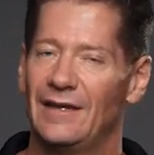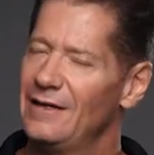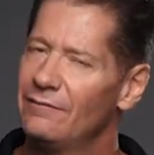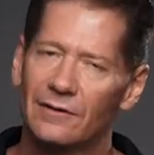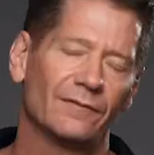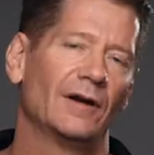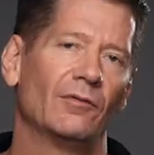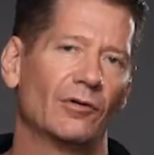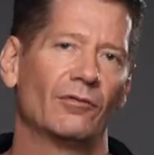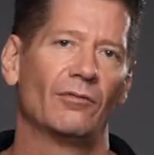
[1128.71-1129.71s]
Even if I
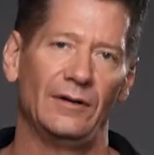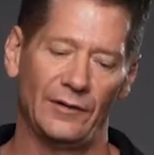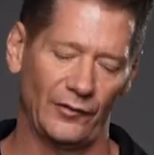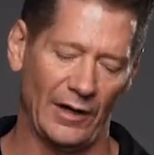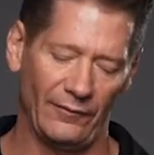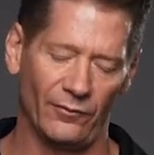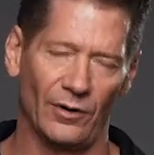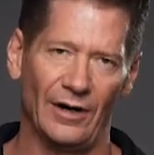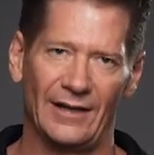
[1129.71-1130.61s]
were to write the software,